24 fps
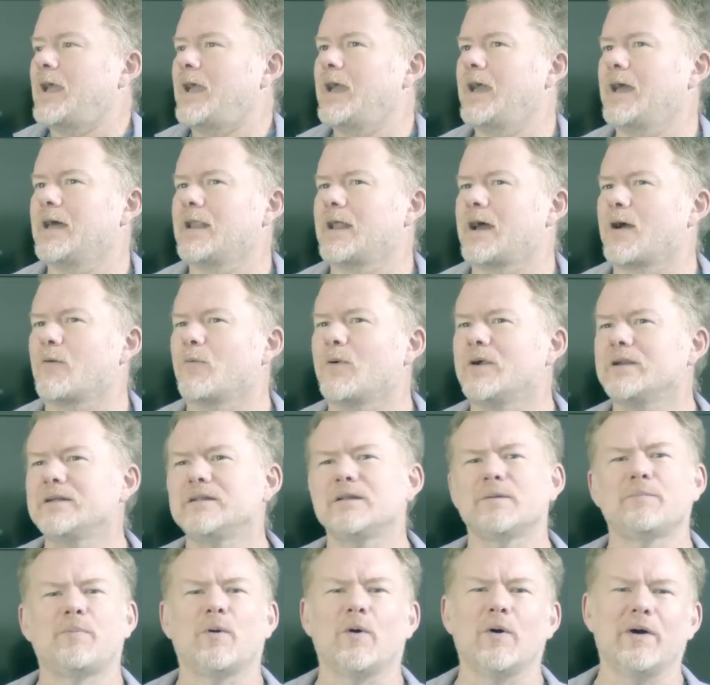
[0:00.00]
I
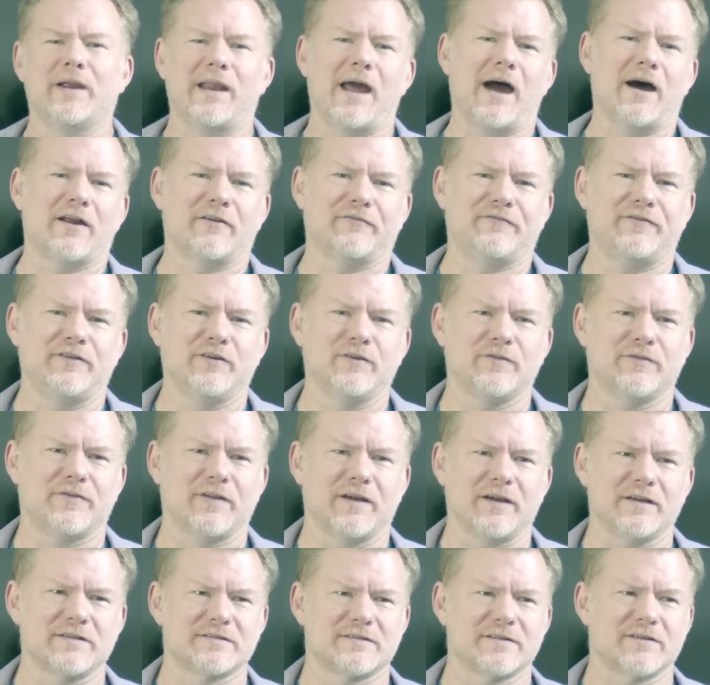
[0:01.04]
wanted to point out a few
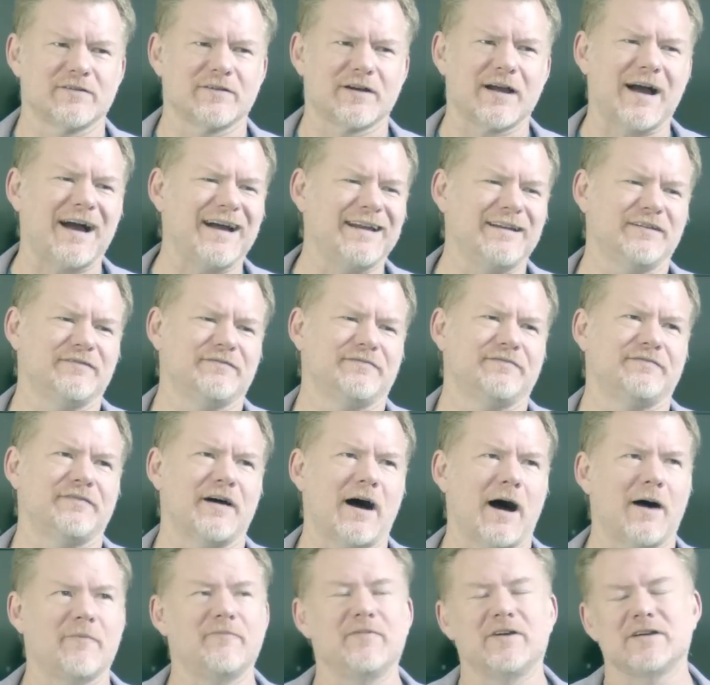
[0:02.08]
things that are kind of
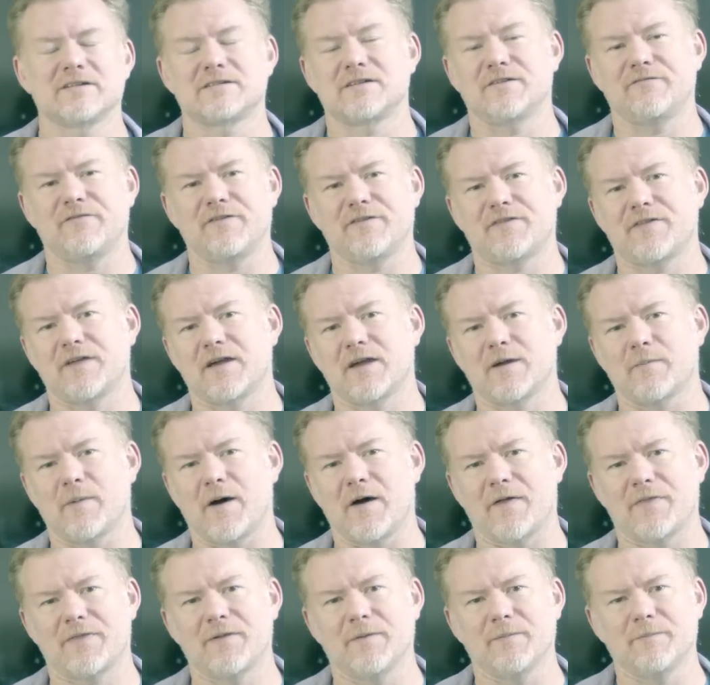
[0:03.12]
obvious if you think
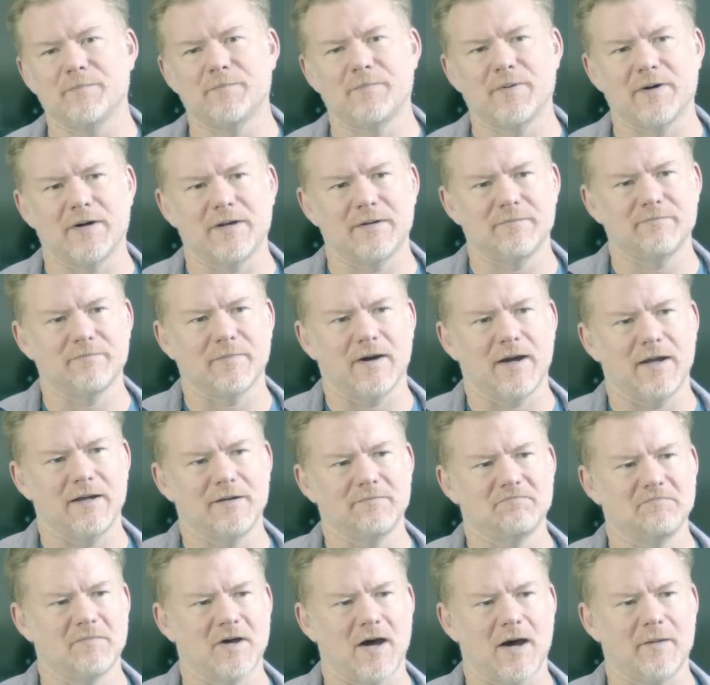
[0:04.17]
about them, but
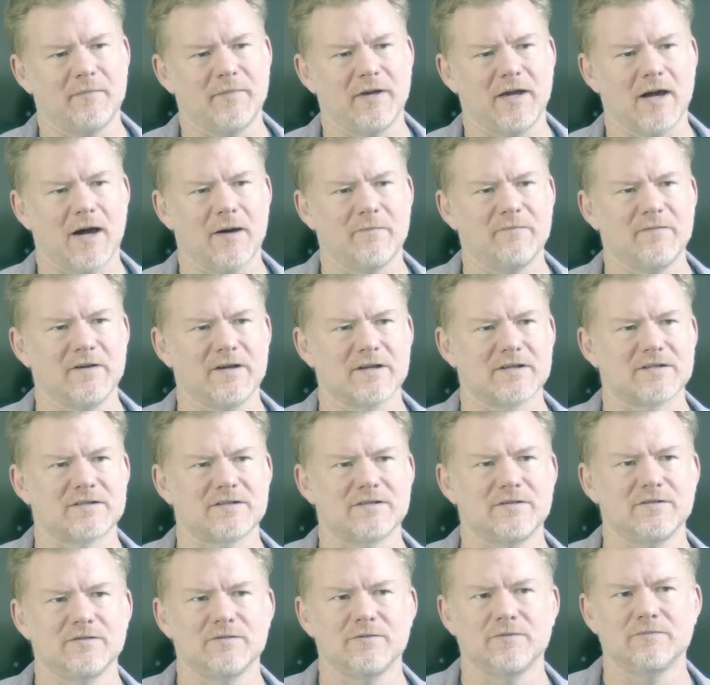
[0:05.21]
might not be obvious
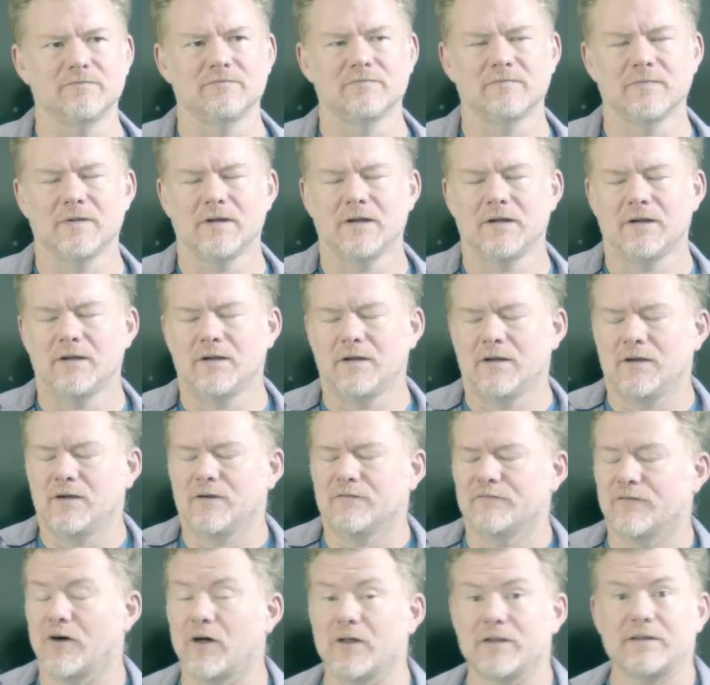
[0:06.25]
to
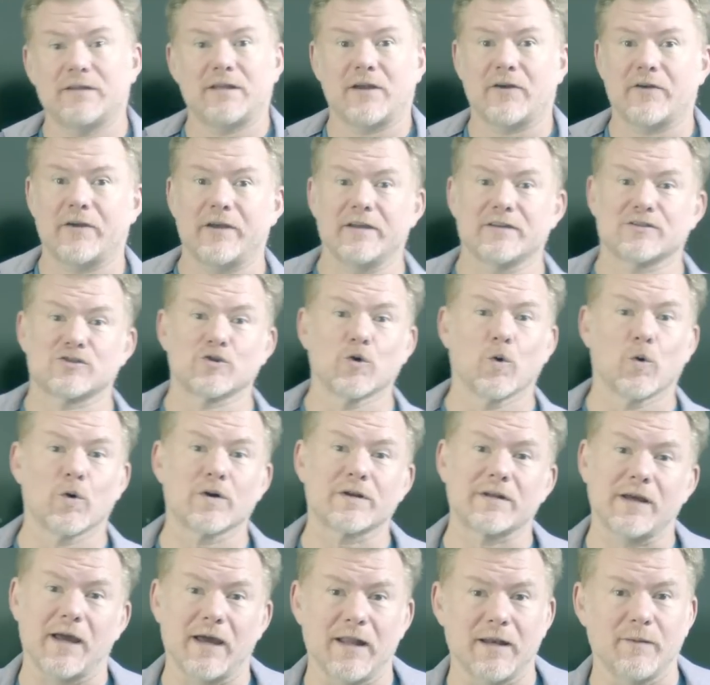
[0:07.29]
voluntarists or
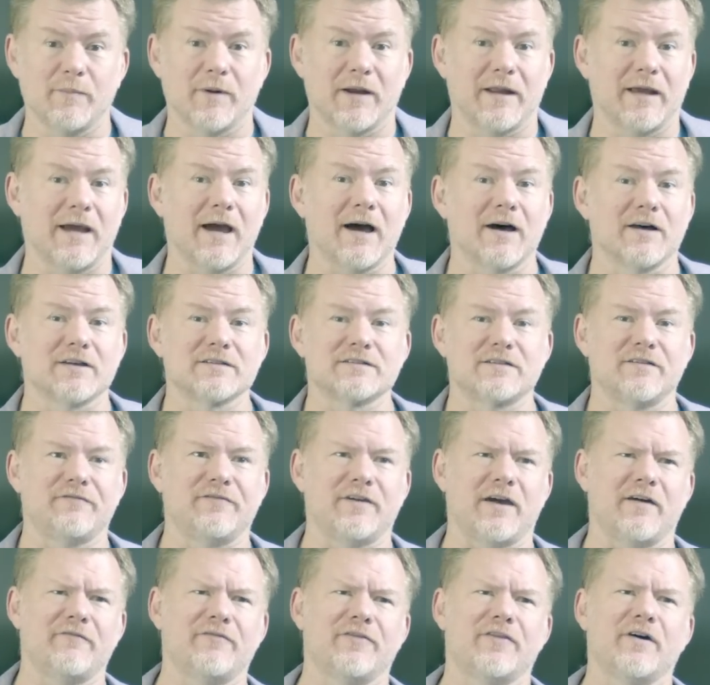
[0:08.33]
to anybody else if
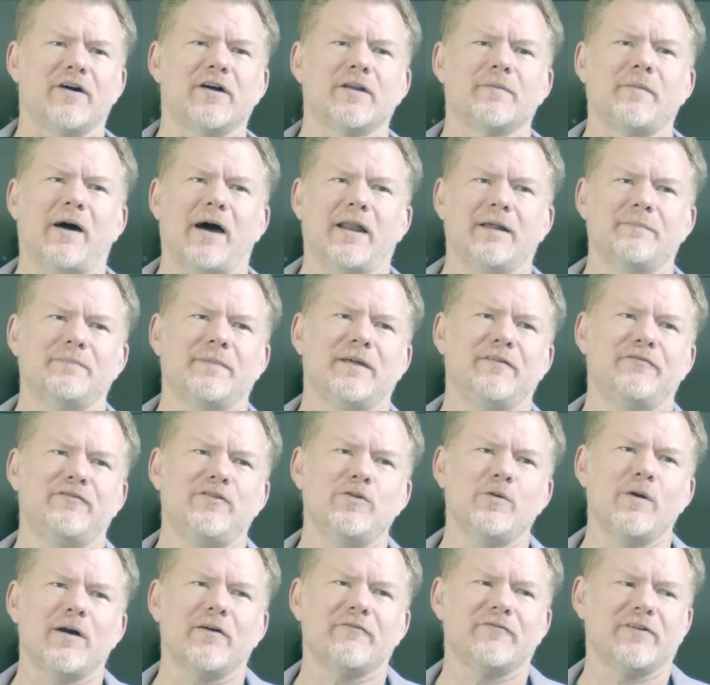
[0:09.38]
you haven't thought about it. If
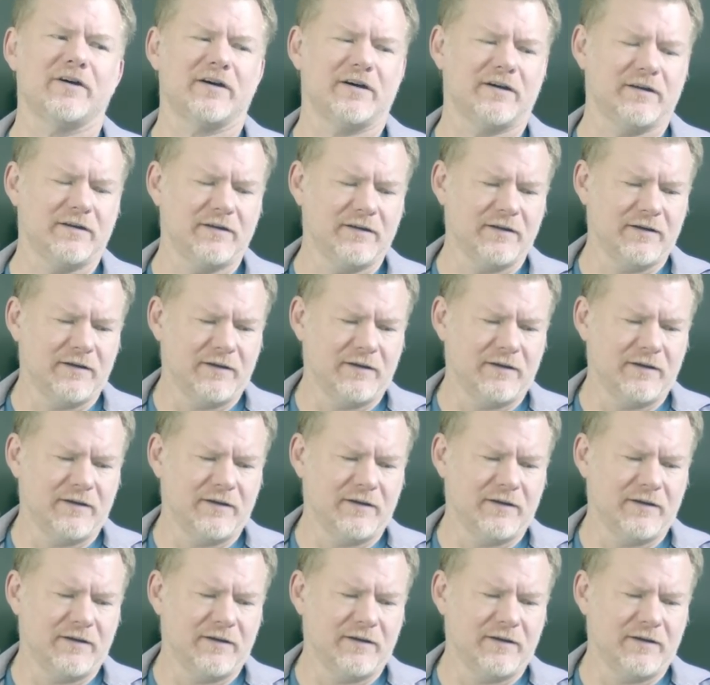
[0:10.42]
you have a